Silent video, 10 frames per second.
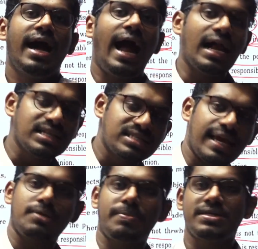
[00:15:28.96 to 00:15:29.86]
and the
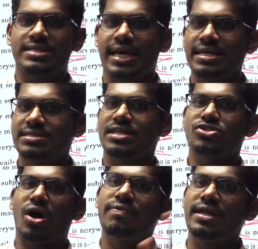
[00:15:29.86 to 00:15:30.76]
statement says the
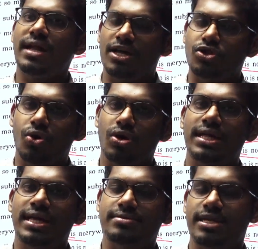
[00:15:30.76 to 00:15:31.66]
sovereign
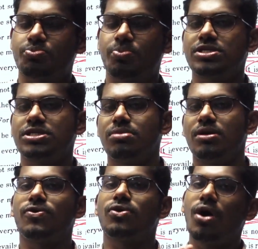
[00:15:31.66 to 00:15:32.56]
authority is responsible
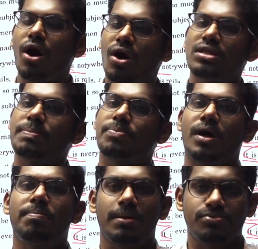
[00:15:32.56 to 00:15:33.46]
for all the
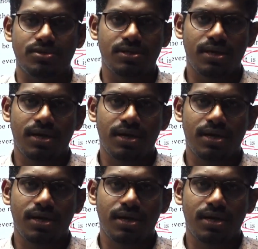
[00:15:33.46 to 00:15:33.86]
problems.